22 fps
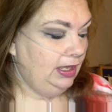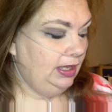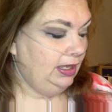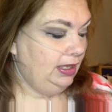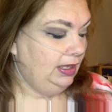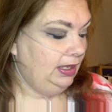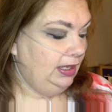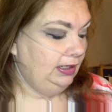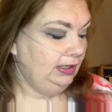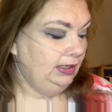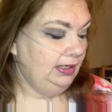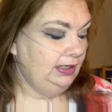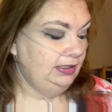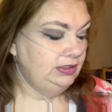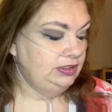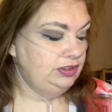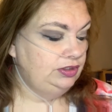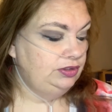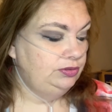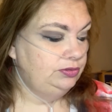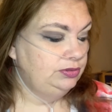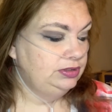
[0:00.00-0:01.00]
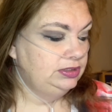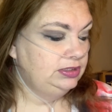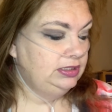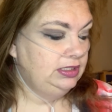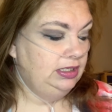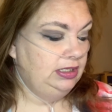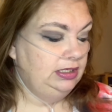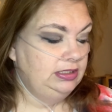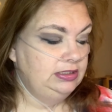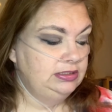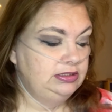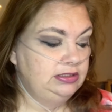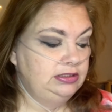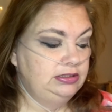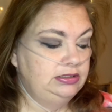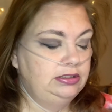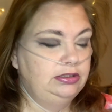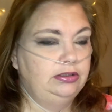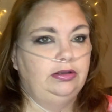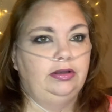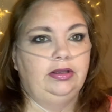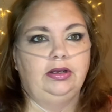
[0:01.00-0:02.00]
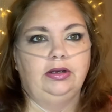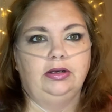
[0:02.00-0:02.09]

I like to use things until they're